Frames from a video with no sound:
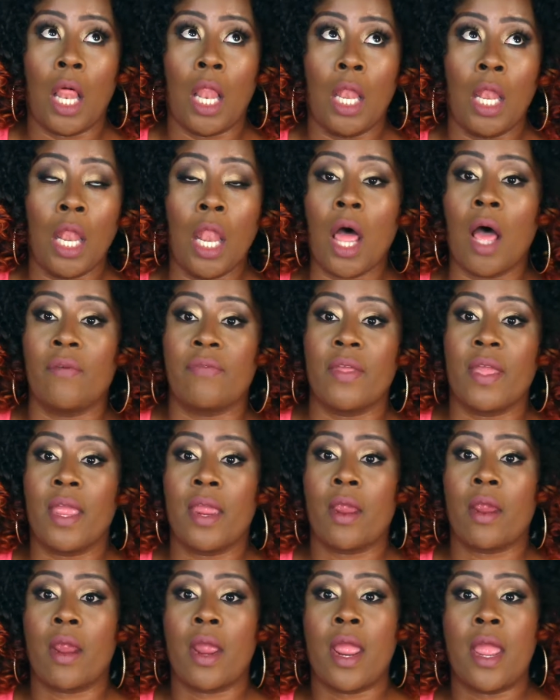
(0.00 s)
love the
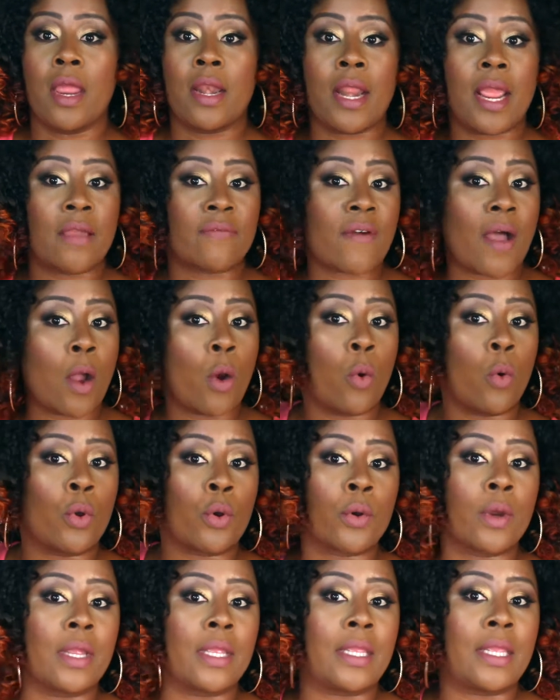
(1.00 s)
hair. And if I
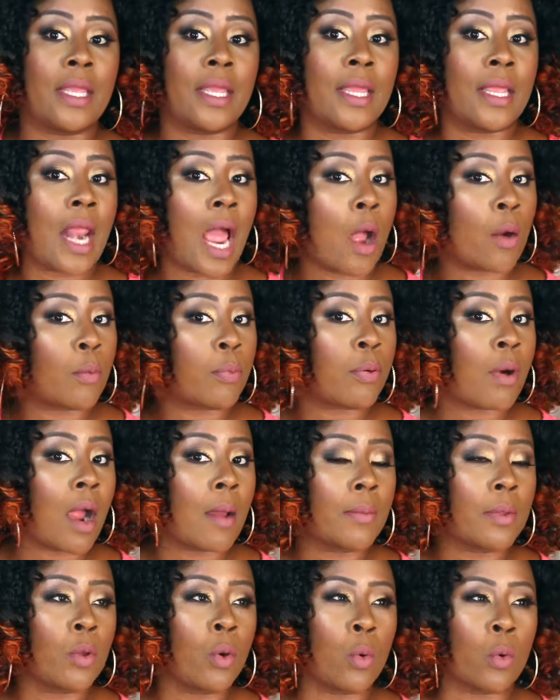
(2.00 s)
order again, I'll
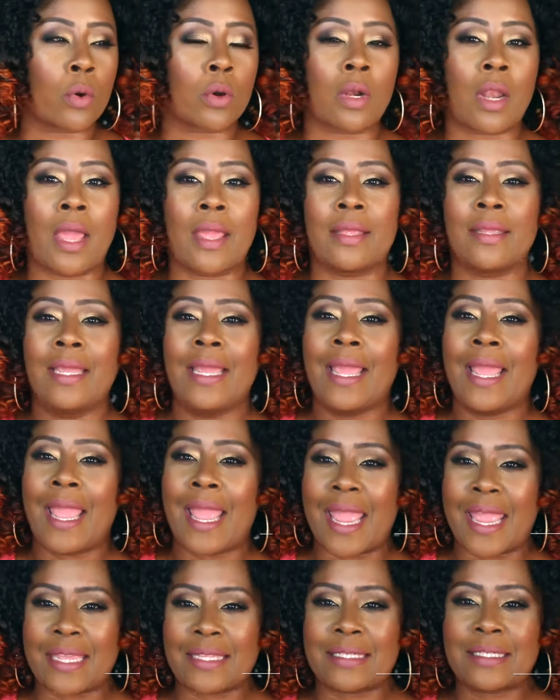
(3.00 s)
probably order like
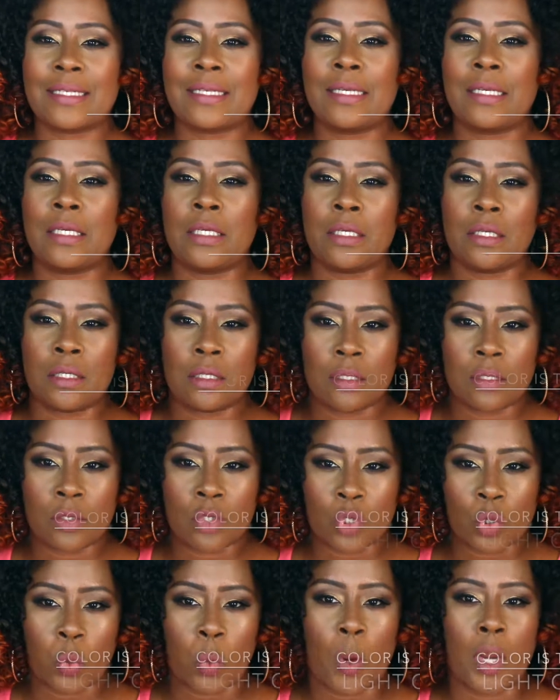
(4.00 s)

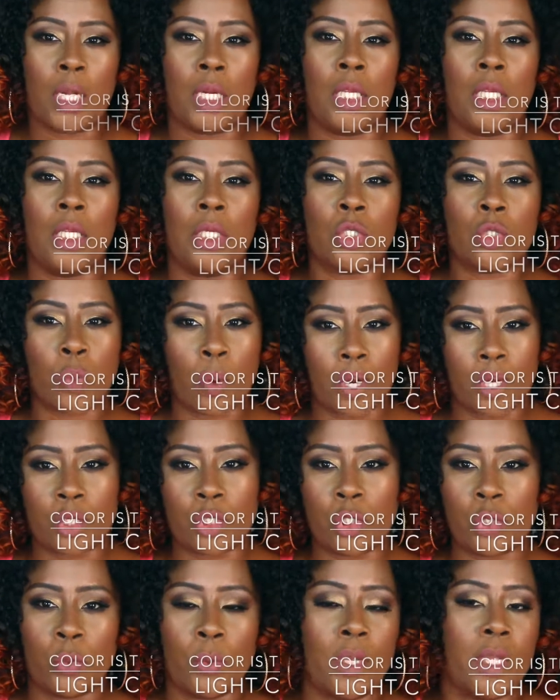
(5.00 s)
18, 20,
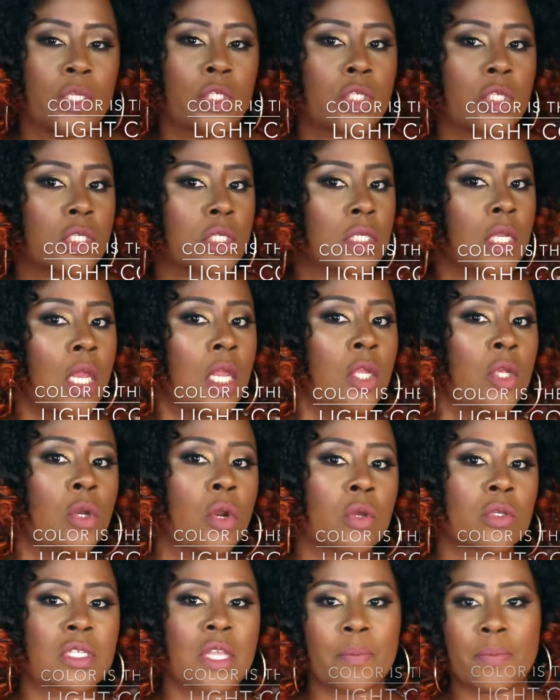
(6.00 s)
22 inches, you
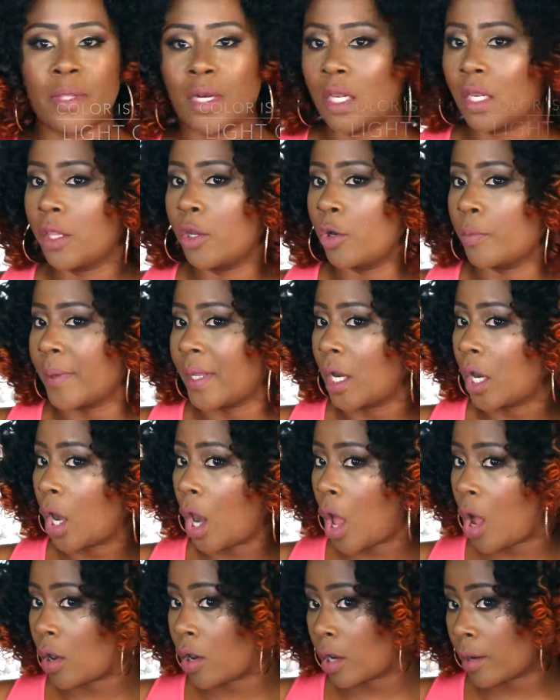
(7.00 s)
know, something a little bit
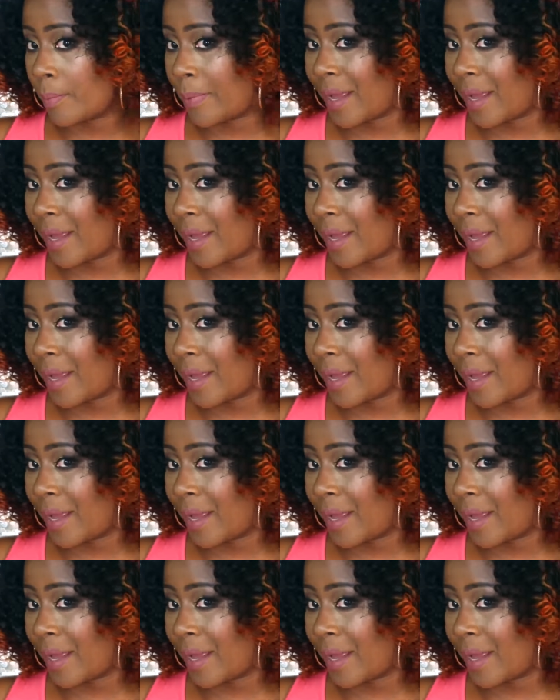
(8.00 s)
longer.